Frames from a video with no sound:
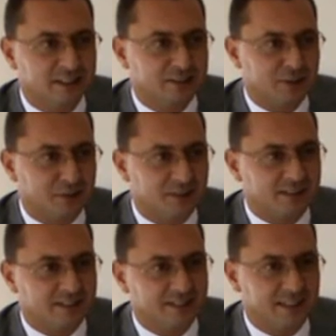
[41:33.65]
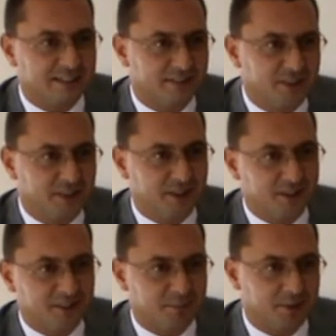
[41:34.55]
So uh, there is a very
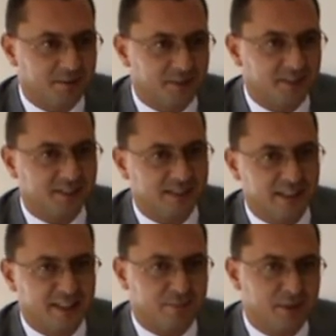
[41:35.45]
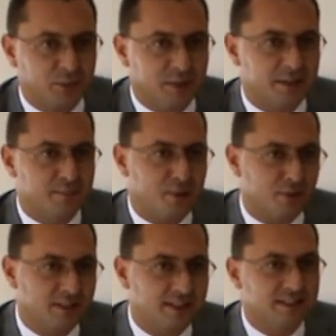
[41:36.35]
uh, perverse link between
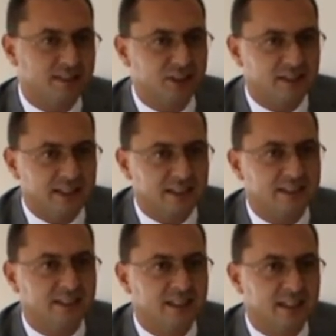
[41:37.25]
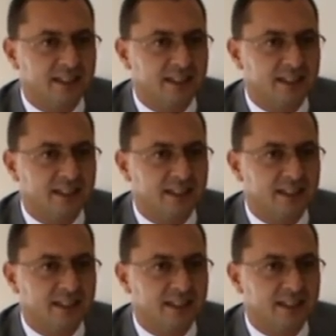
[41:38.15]
imposing conditionality